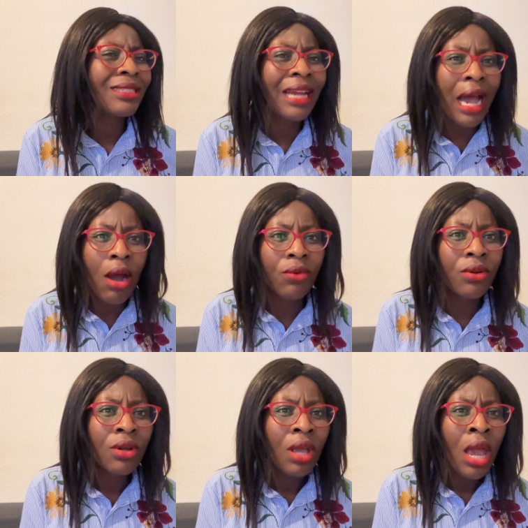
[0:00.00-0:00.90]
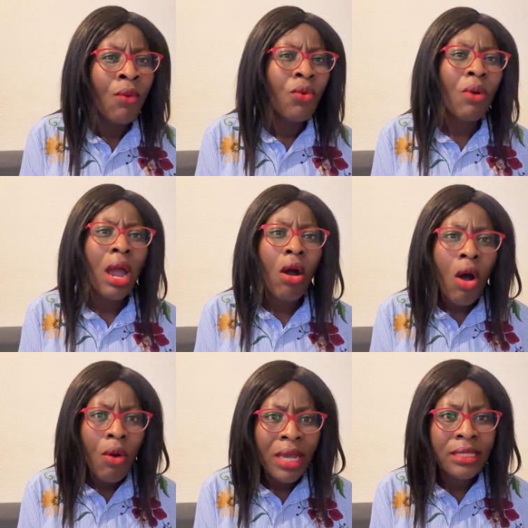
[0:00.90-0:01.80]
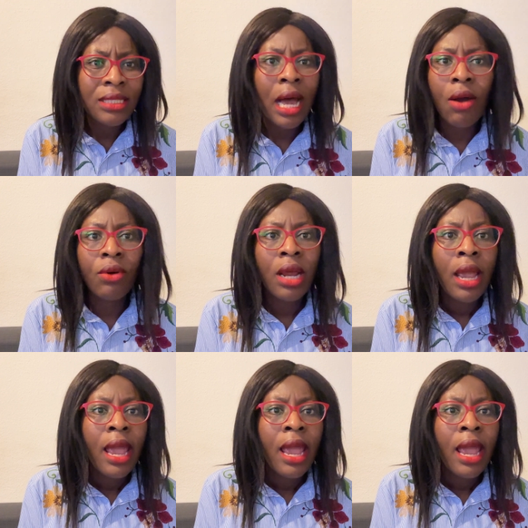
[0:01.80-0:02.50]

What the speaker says: down. We were always down.